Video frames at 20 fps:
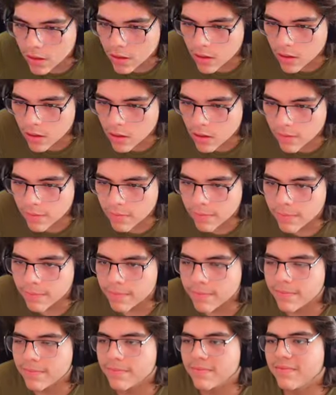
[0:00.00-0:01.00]

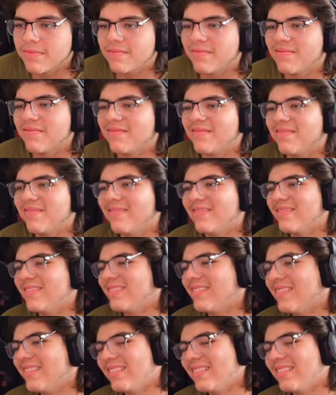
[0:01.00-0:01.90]
(silence)